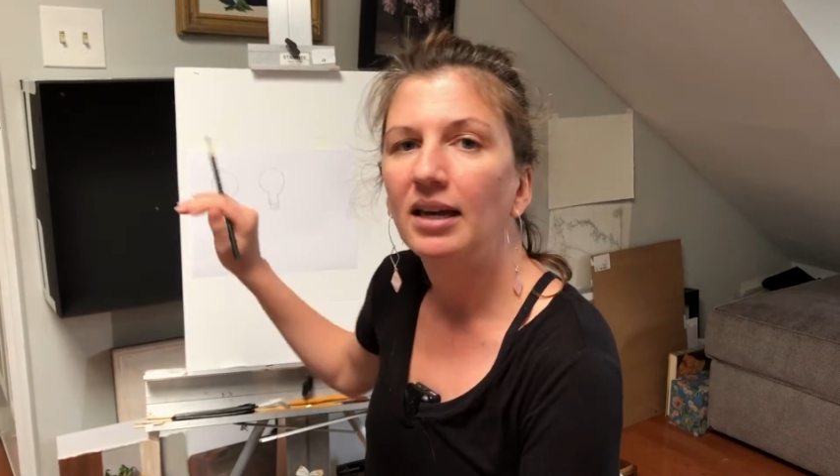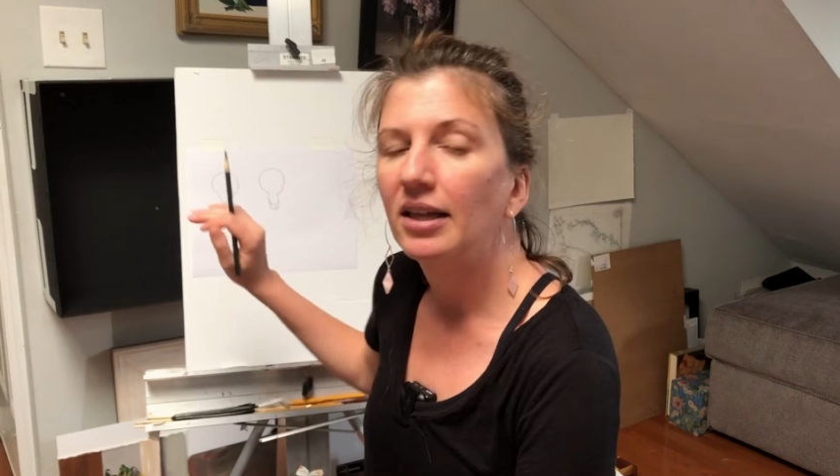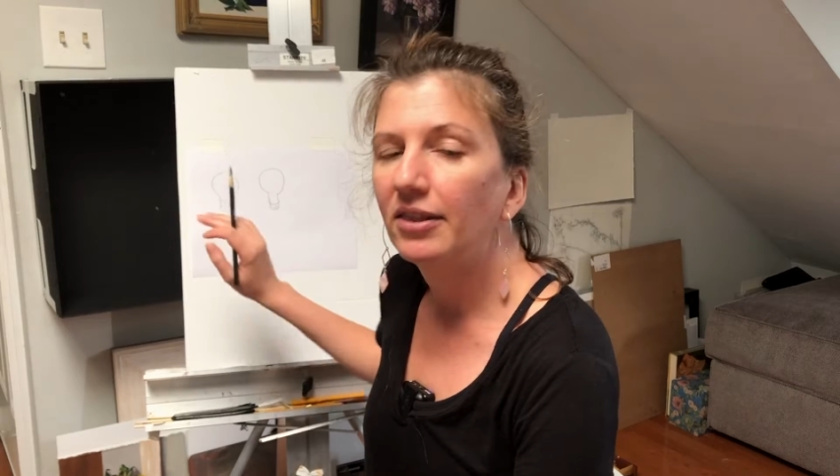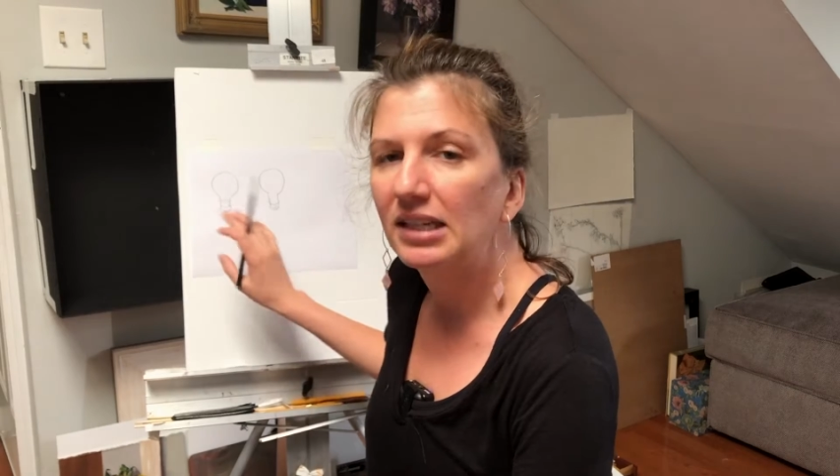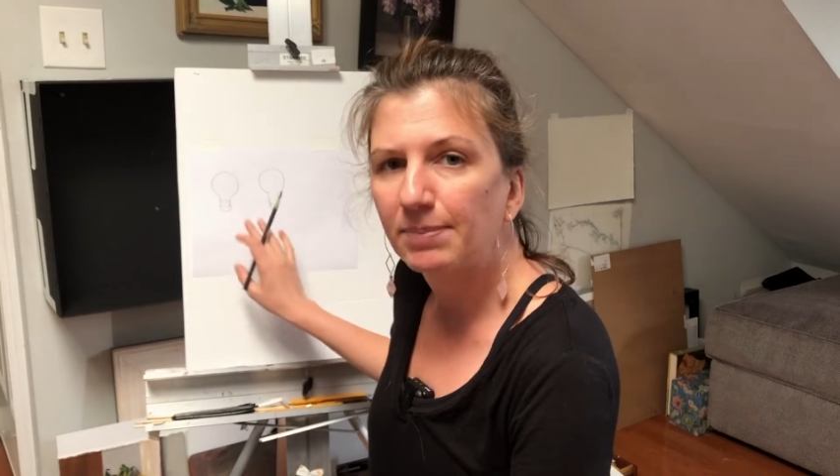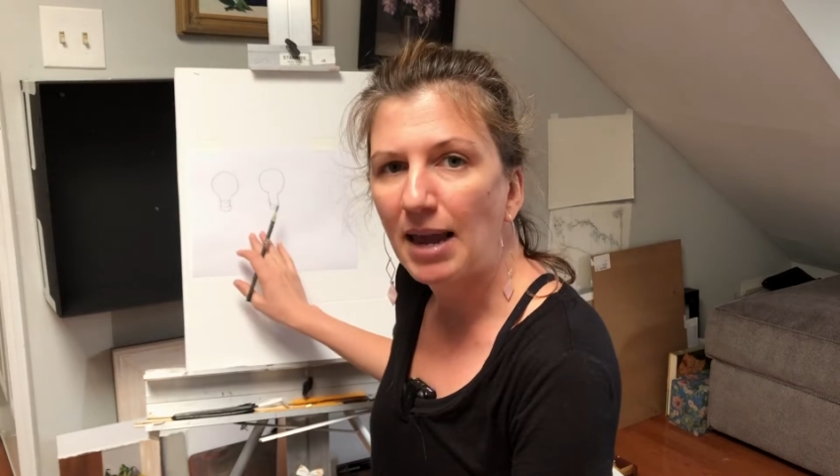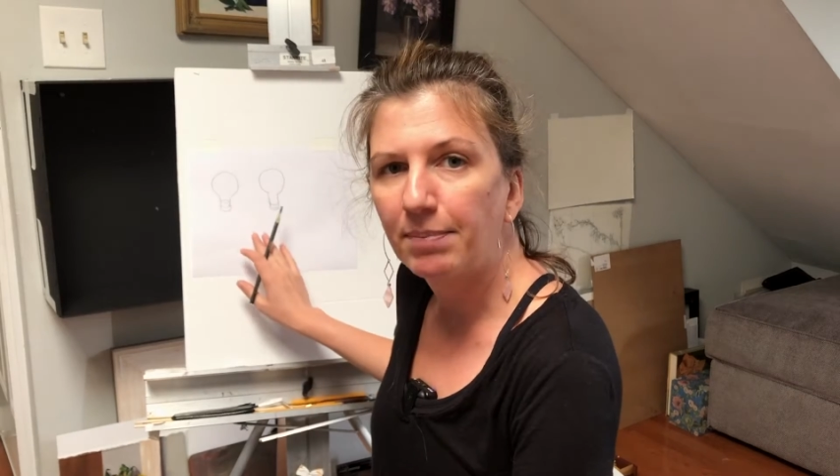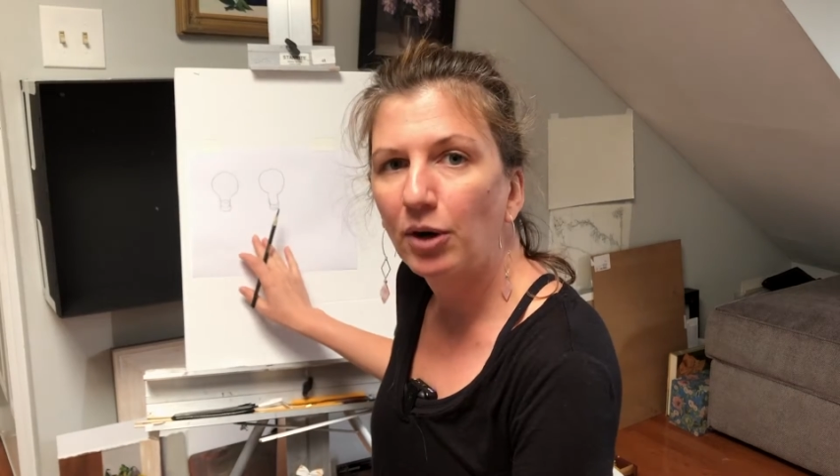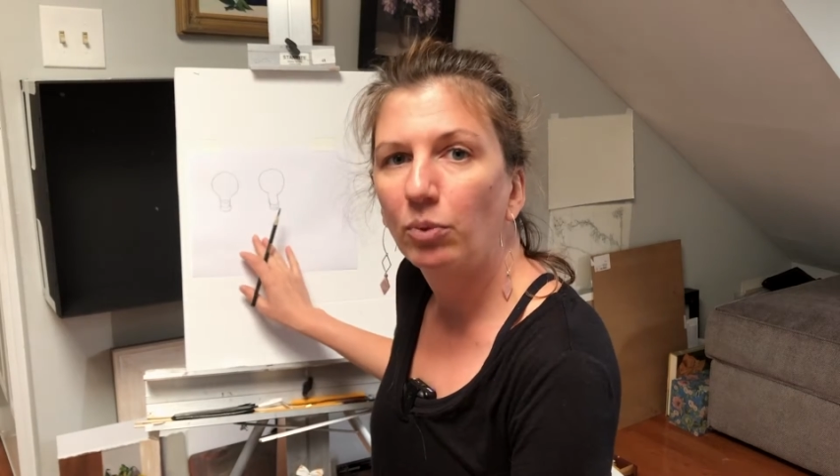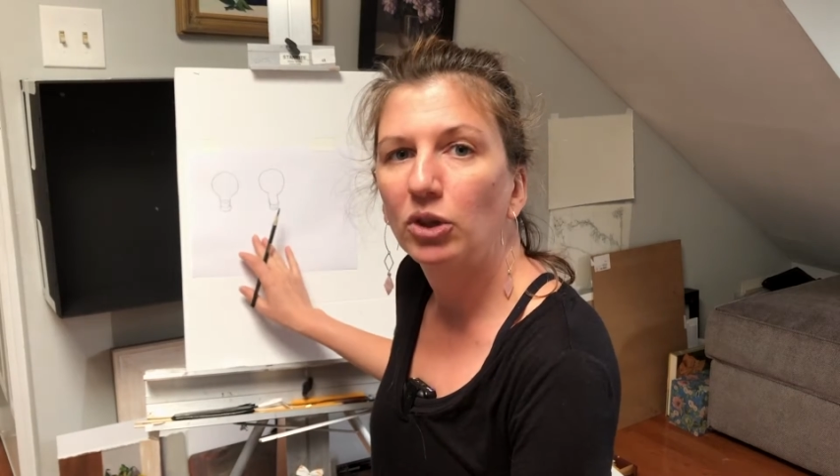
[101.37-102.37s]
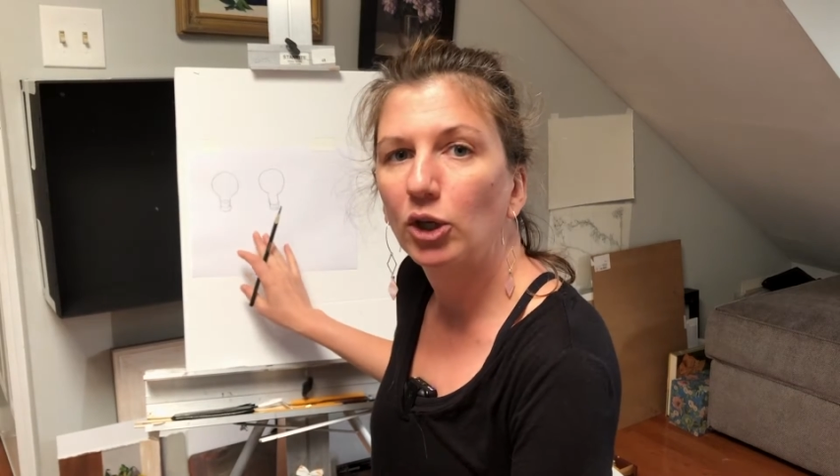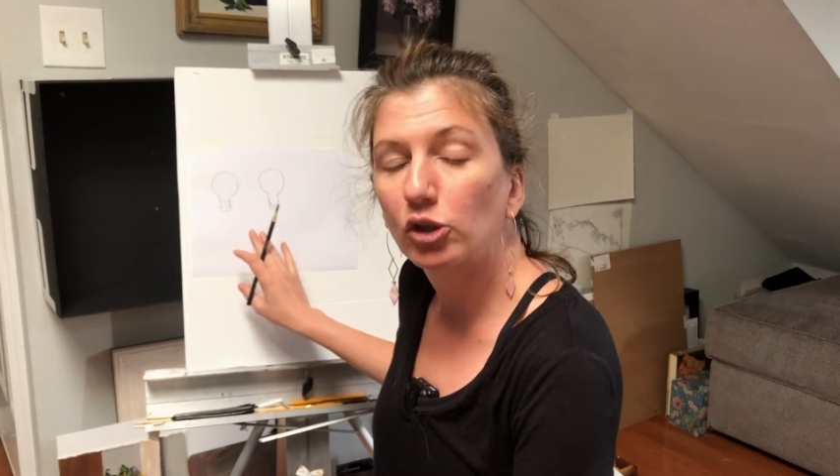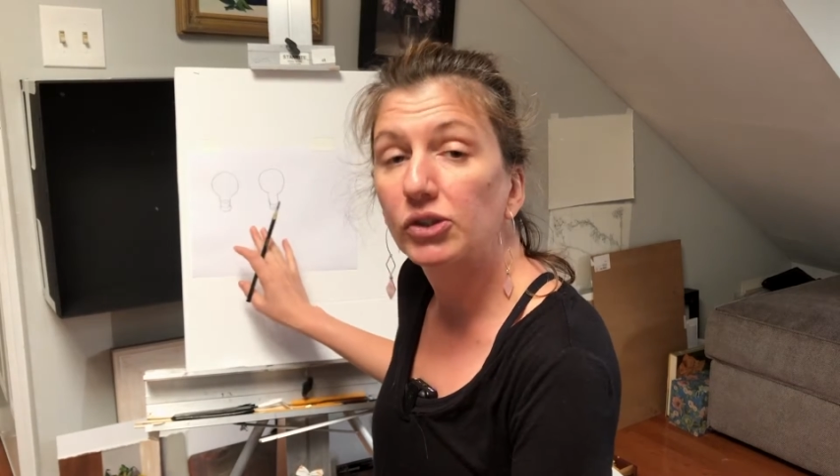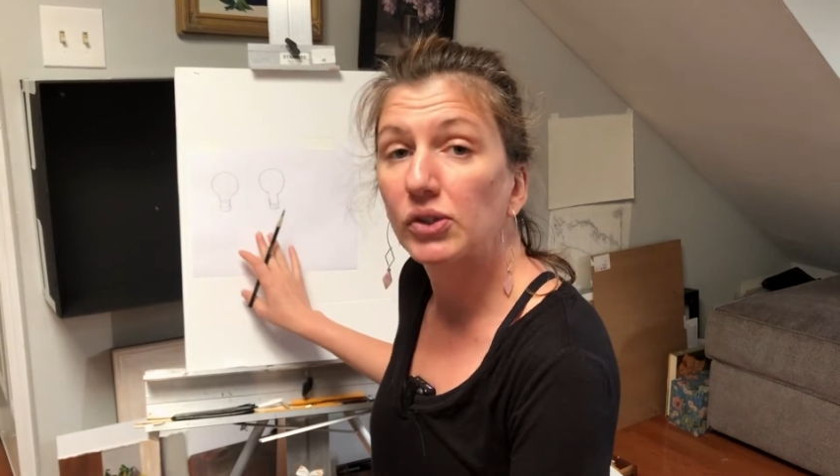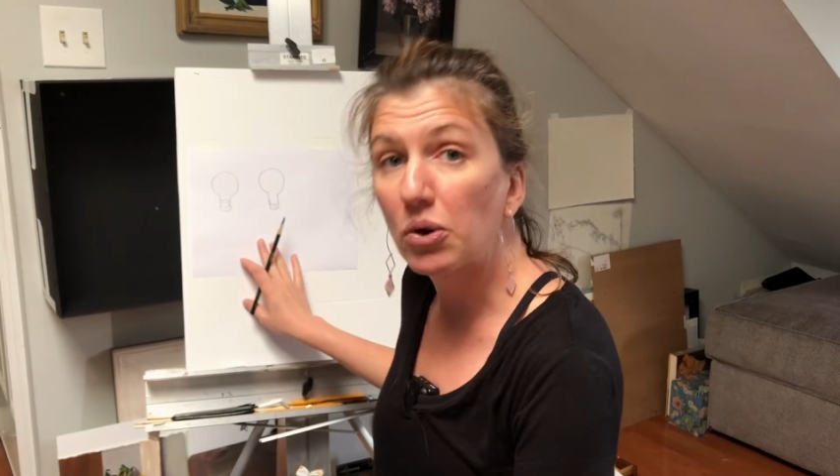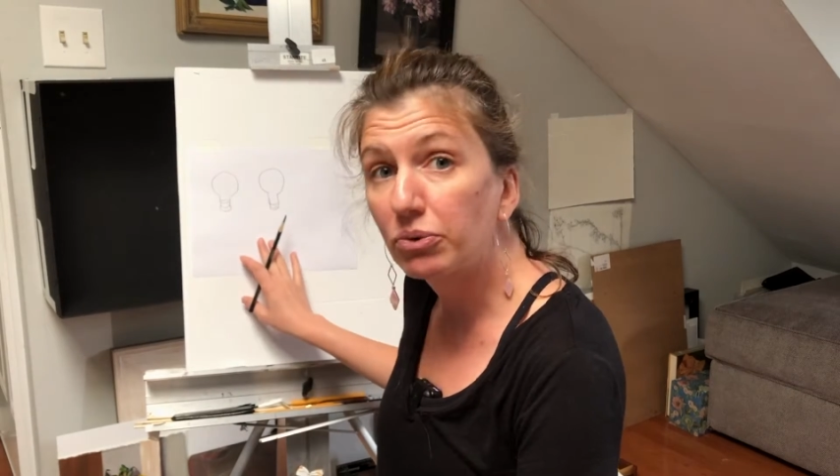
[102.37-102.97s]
this paper will look so